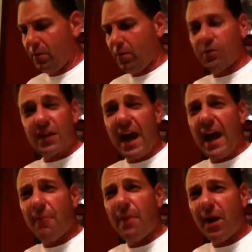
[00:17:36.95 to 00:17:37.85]
It's a
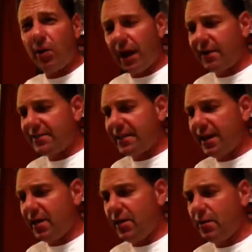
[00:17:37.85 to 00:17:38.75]
hair metal kind of
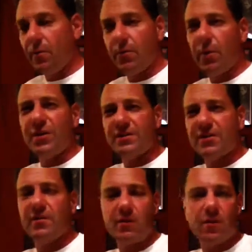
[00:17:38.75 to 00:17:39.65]
singer, but it's
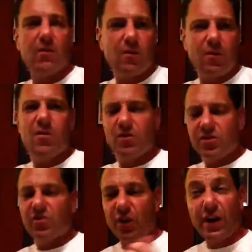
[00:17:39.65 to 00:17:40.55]

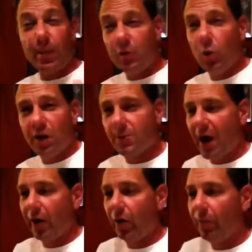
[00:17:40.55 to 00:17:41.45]
straight up US
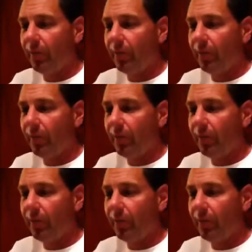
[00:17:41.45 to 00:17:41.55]
metal.